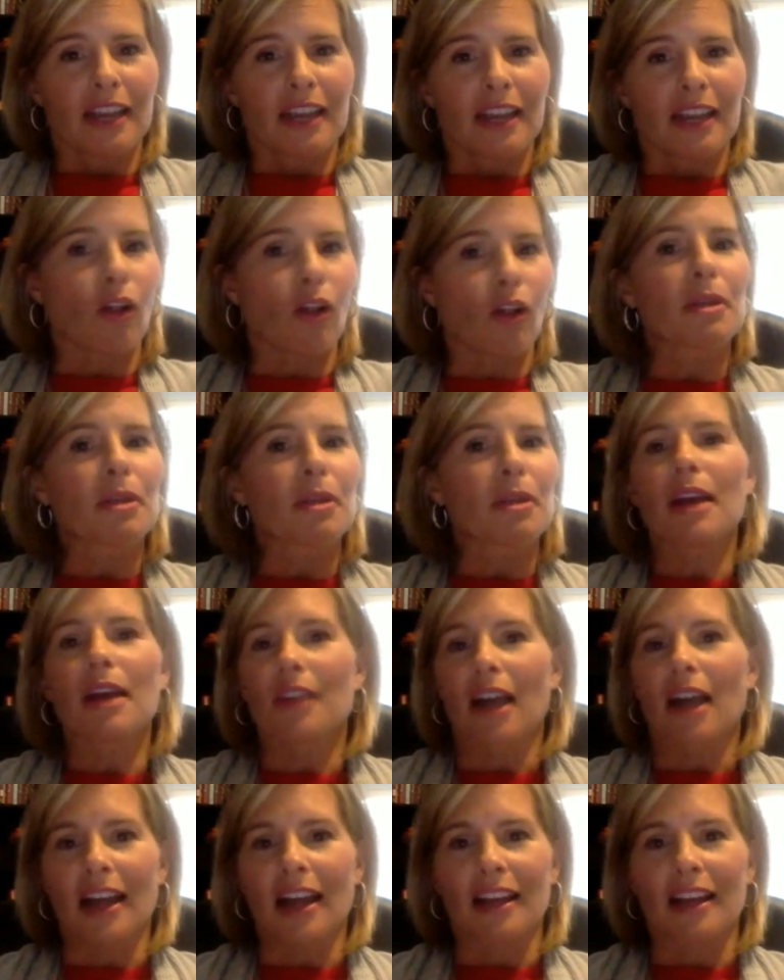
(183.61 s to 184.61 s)
And all I mean
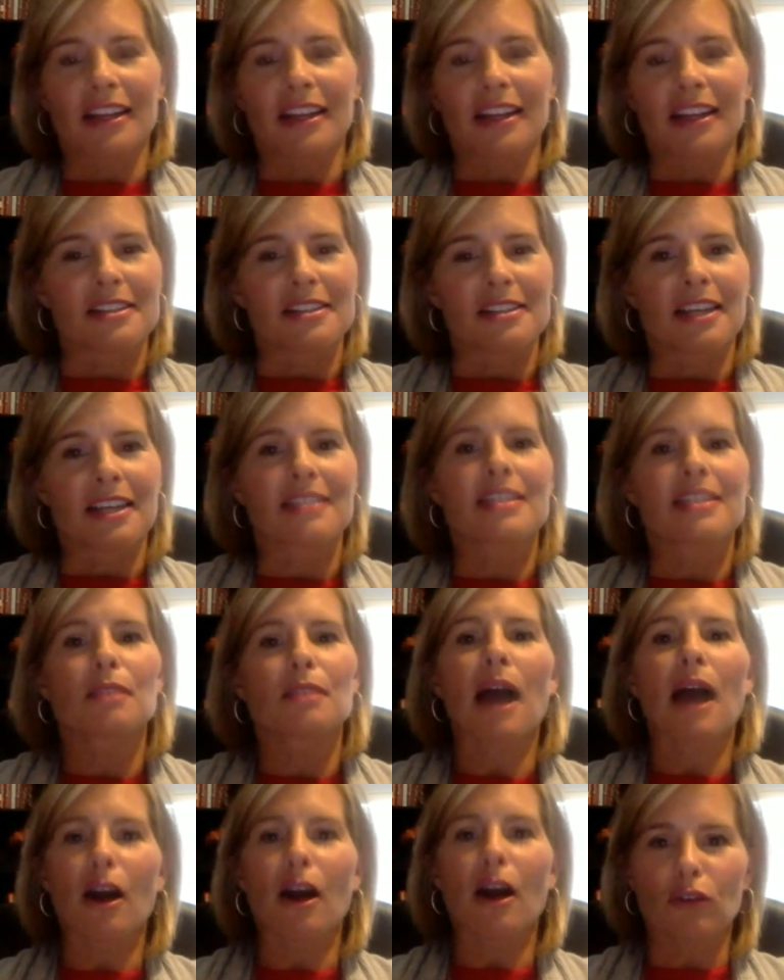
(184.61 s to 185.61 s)
by that is
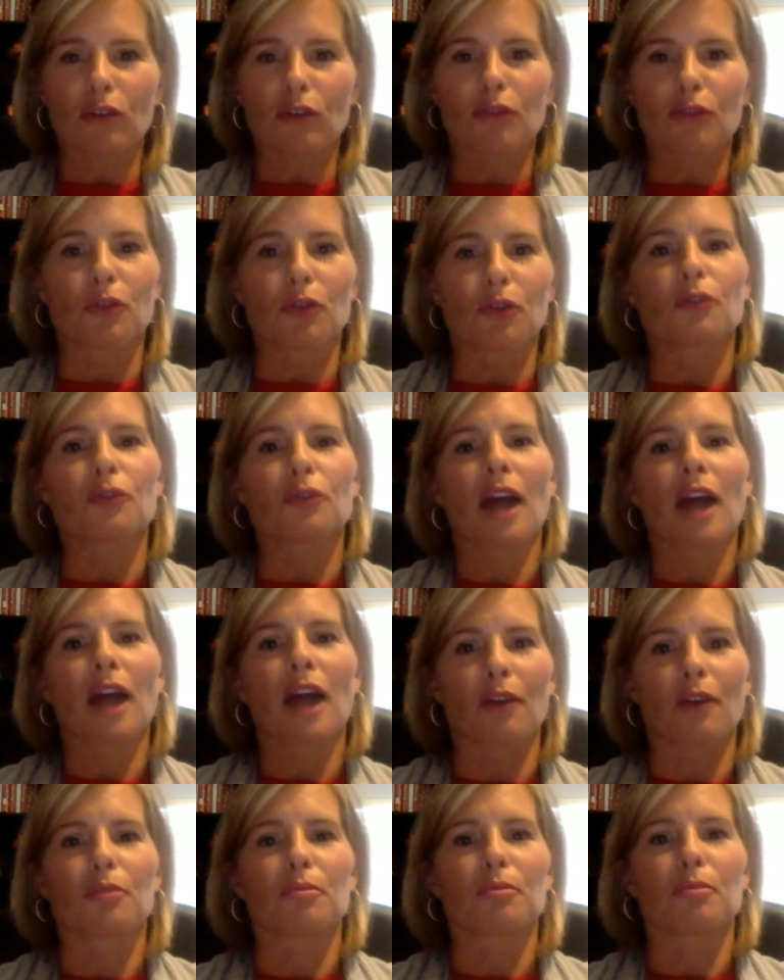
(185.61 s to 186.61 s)
it powerful for
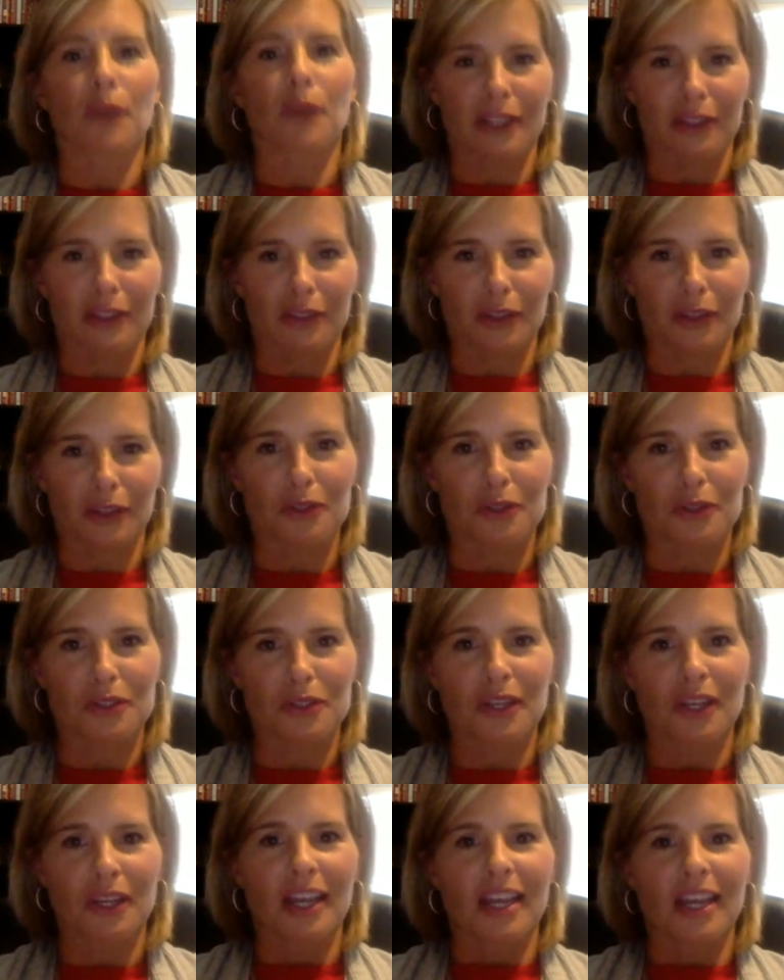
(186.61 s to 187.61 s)
how the brain learns?